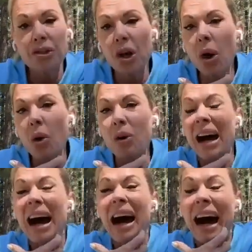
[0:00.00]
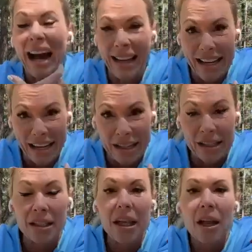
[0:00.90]
so
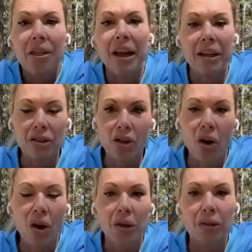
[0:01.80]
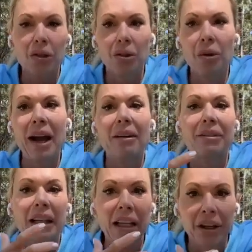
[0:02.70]
heightened that it's hard to
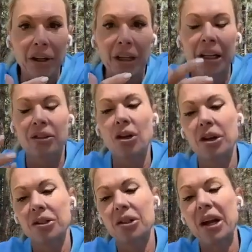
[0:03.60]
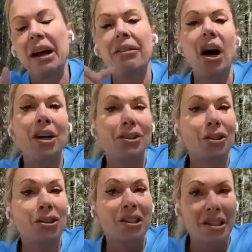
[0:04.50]
have clarity. It's hard to have
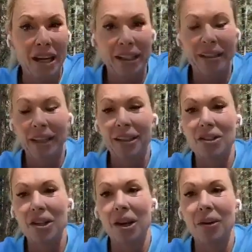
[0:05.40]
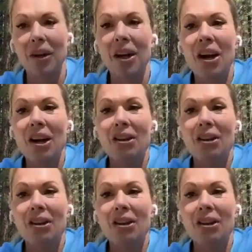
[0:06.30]
understanding. So